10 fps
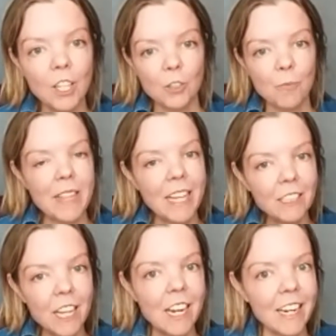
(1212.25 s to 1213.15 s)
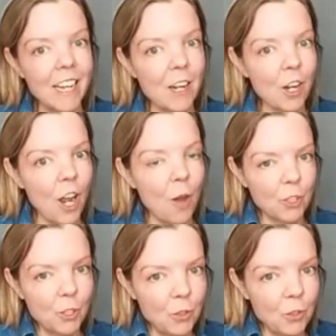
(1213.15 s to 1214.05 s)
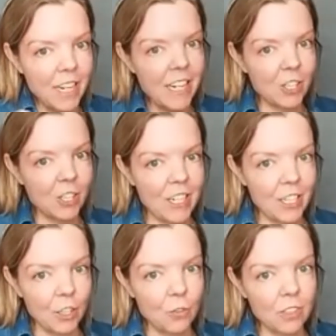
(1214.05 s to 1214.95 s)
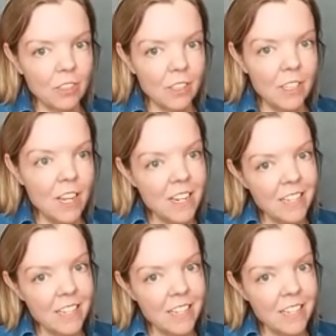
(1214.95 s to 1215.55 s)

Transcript: So, but that's kind of again almost too tight and trying to loosen